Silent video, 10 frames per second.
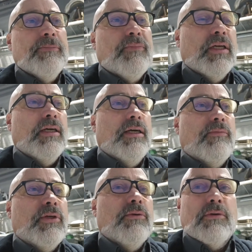
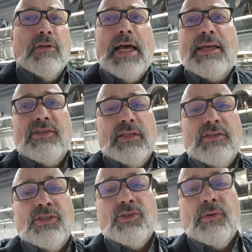The old classic
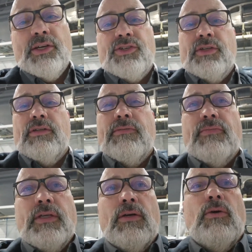situation,
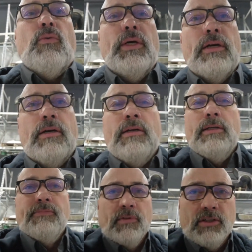where
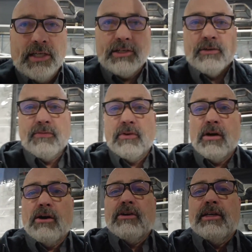you take your
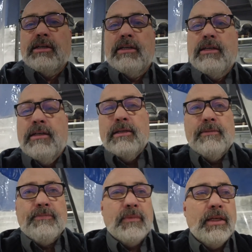Ferrari in and
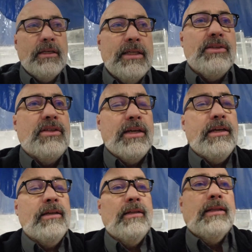it needs a